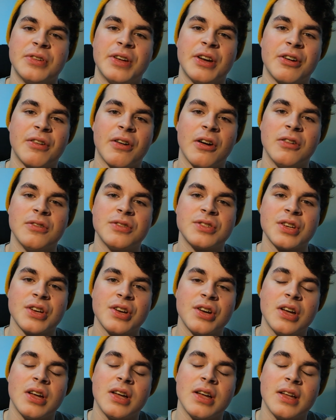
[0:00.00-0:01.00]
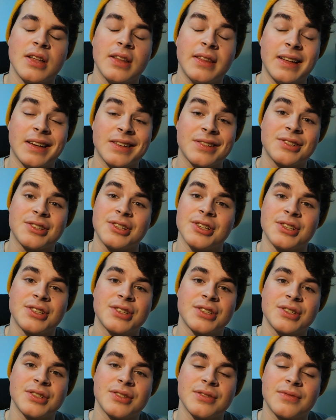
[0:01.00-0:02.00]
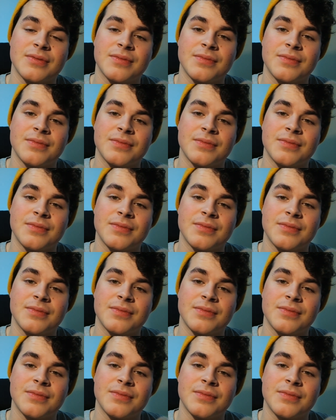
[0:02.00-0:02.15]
euros. That's just...